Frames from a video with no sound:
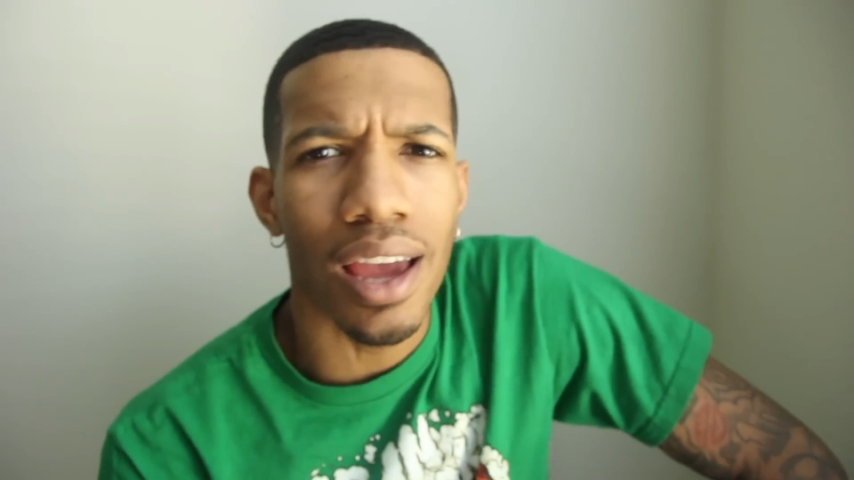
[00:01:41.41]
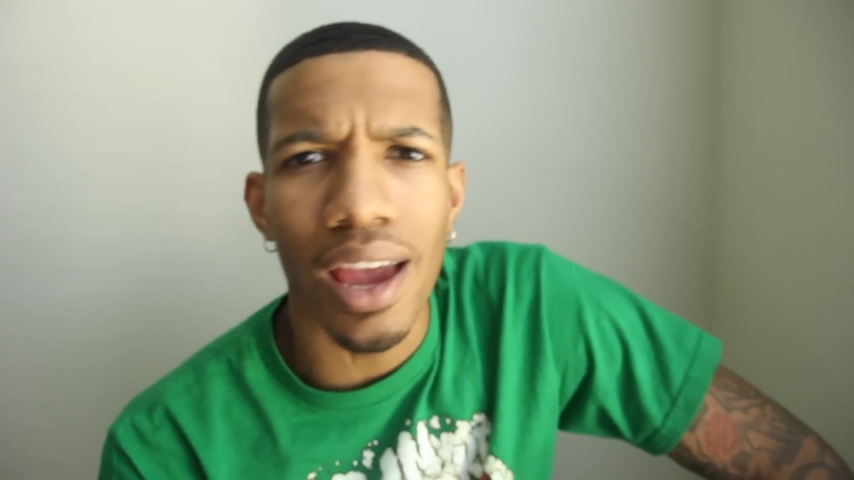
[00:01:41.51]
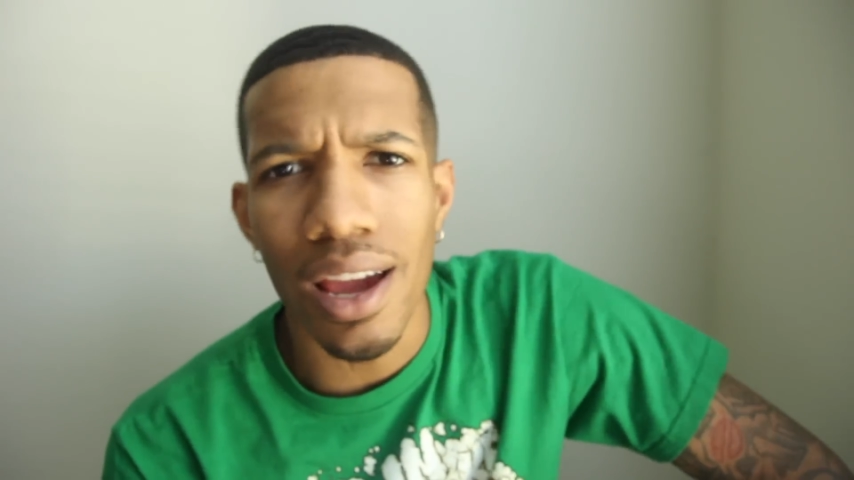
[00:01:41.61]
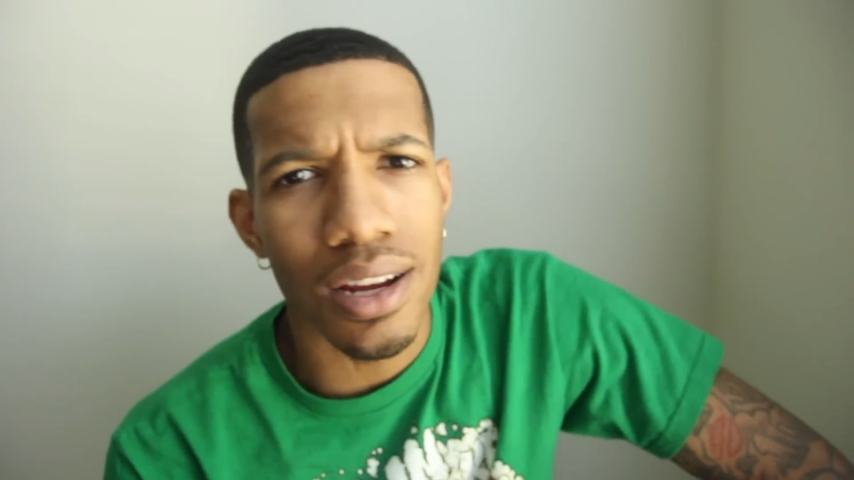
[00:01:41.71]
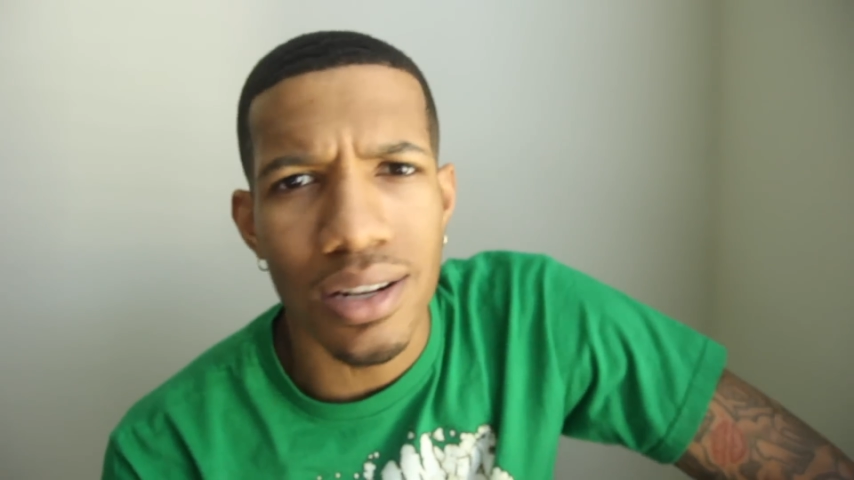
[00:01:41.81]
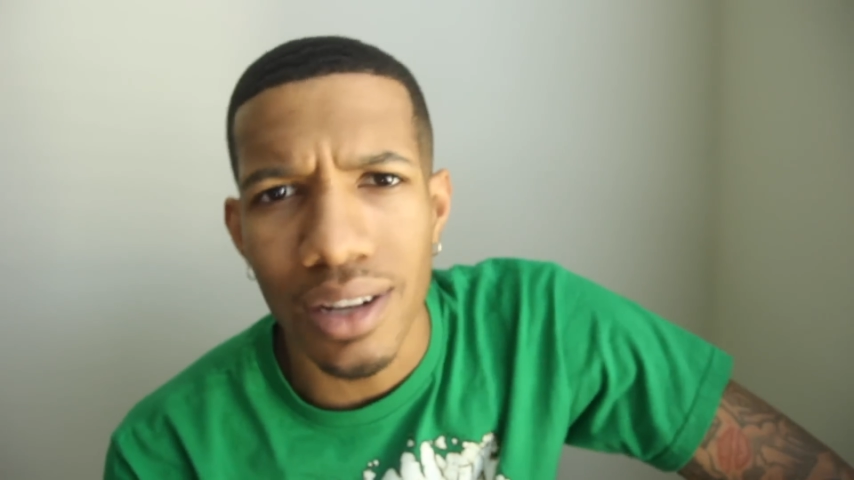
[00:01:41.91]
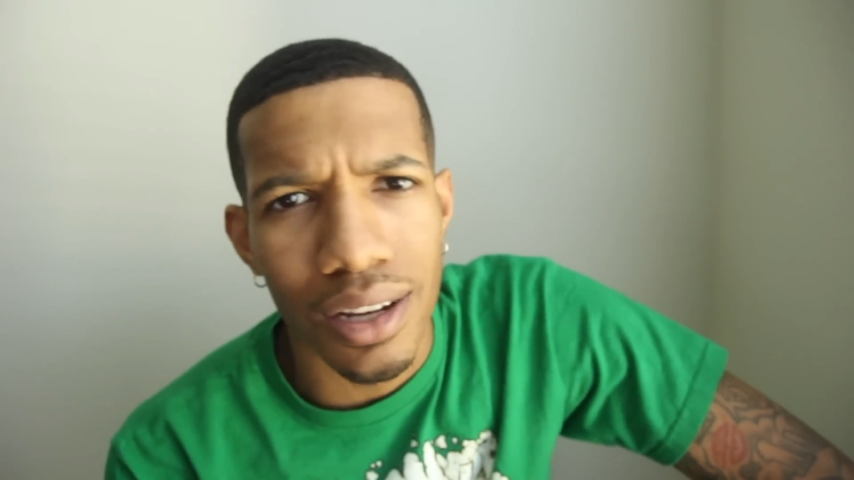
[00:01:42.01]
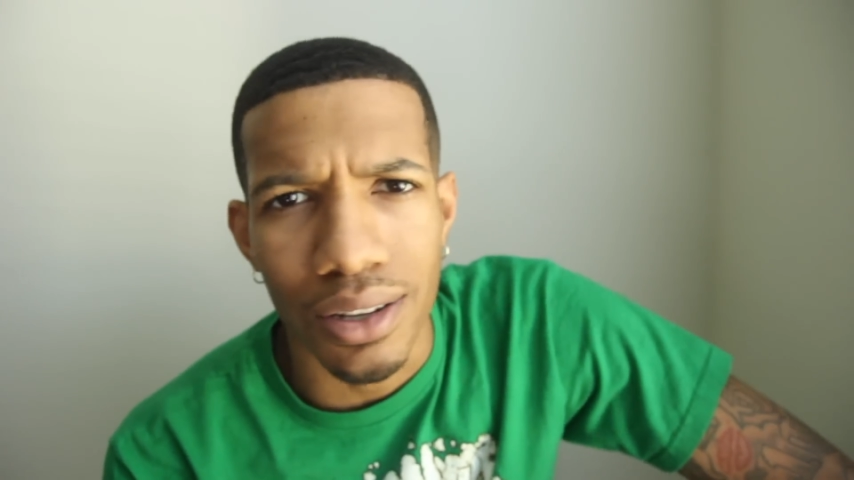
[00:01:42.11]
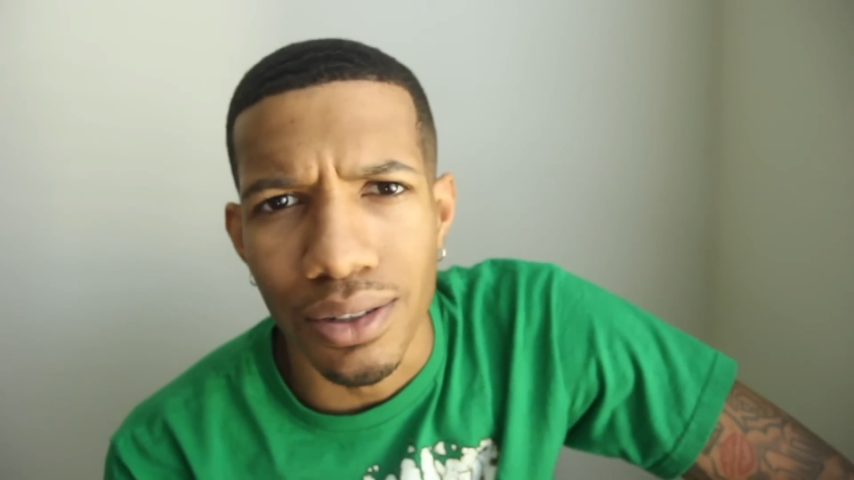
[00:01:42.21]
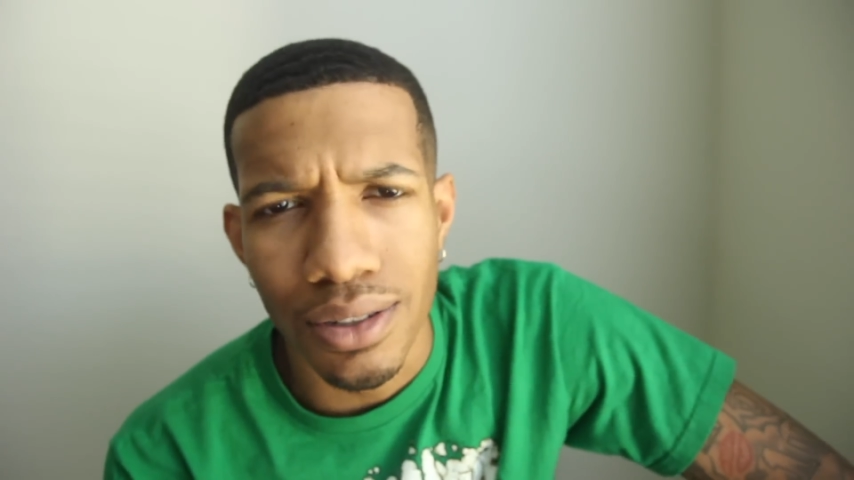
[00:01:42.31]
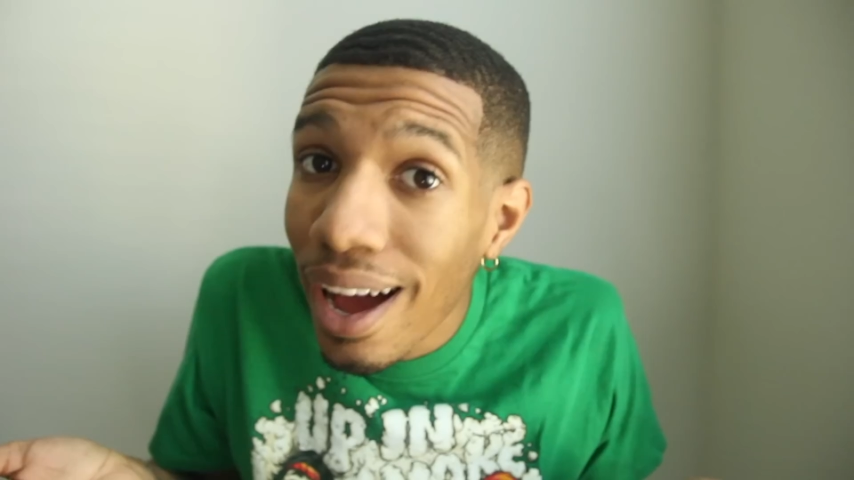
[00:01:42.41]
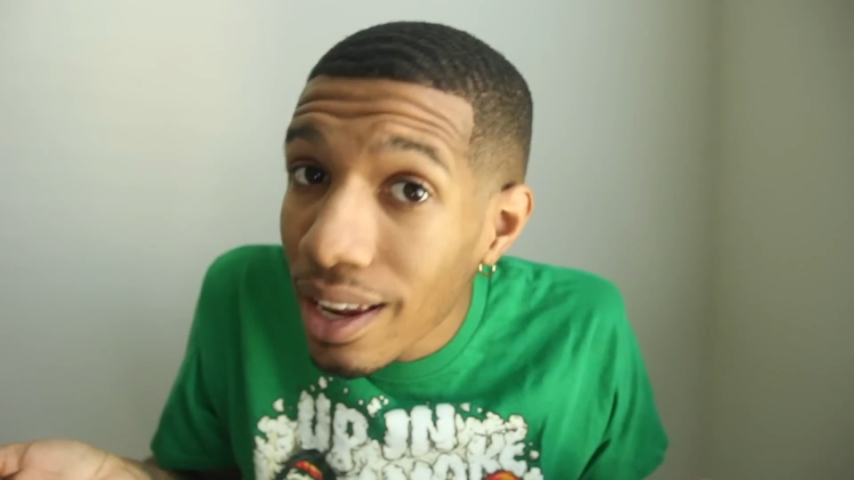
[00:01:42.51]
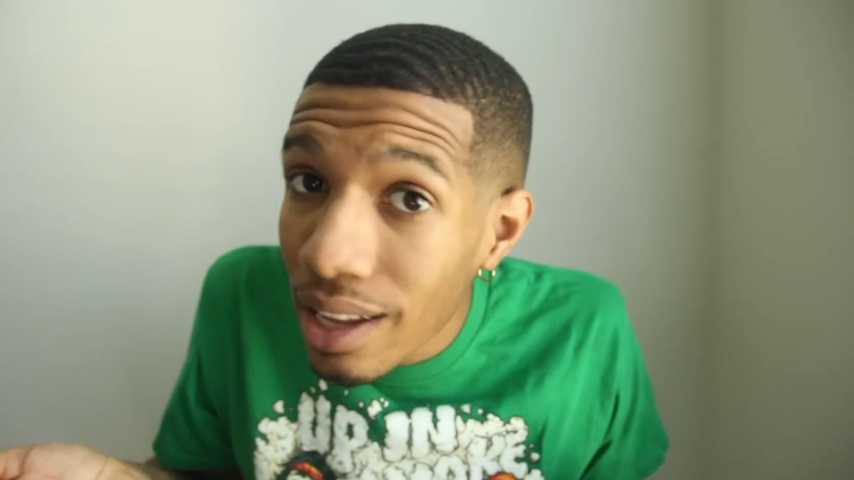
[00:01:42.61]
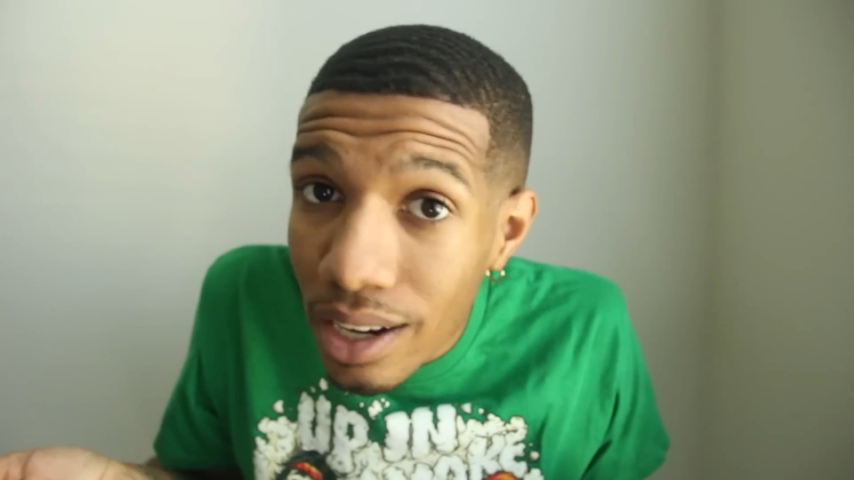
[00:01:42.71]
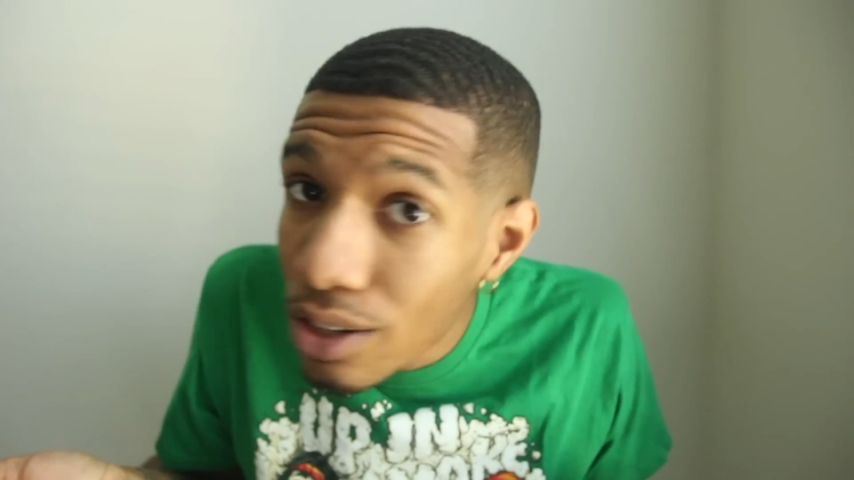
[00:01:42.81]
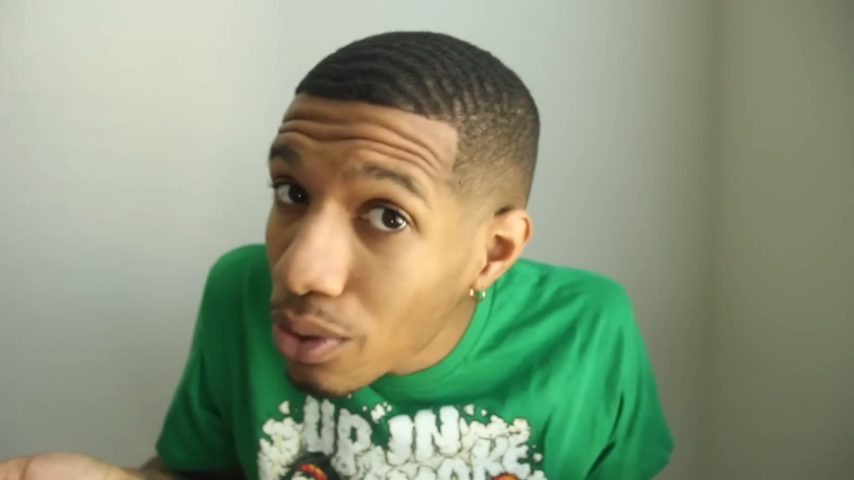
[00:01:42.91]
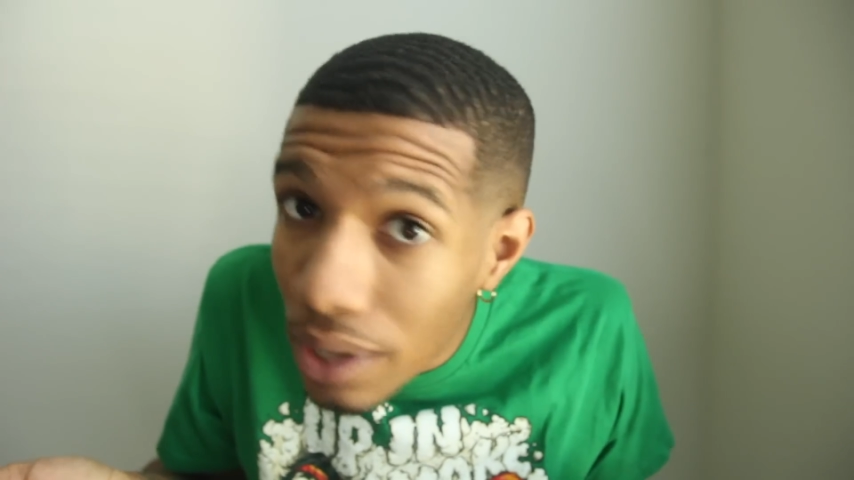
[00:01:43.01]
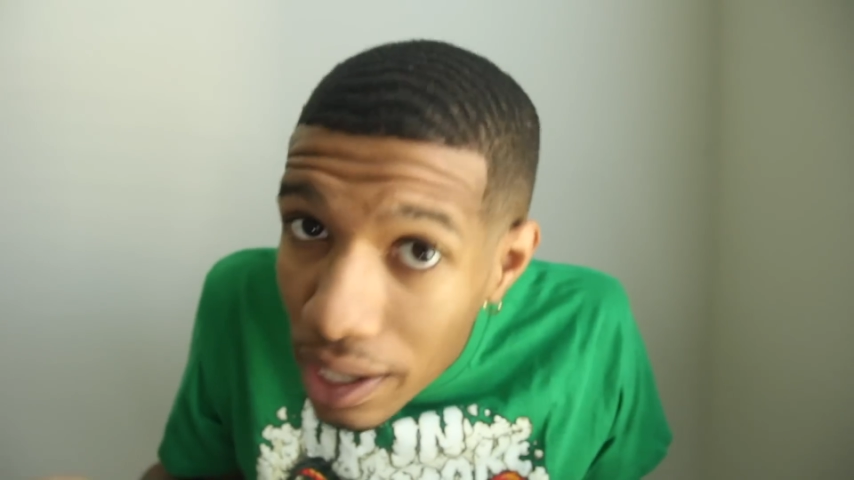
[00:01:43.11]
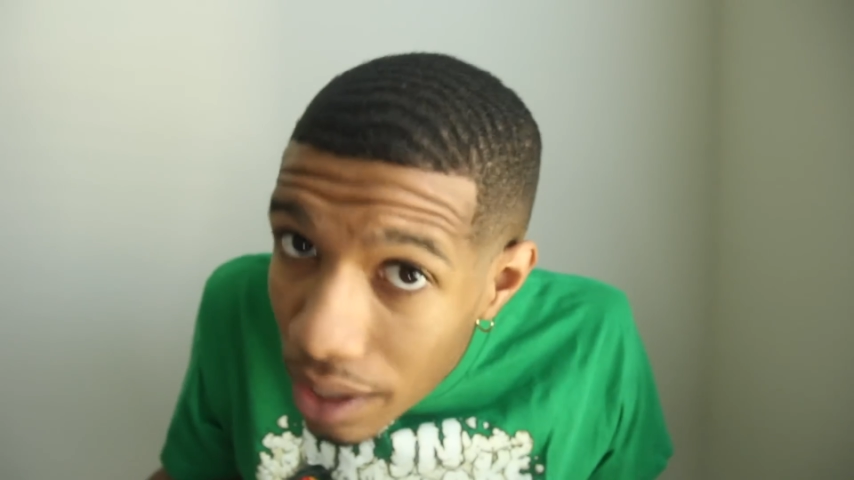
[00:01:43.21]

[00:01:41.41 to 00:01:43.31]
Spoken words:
eggshells. I let her do it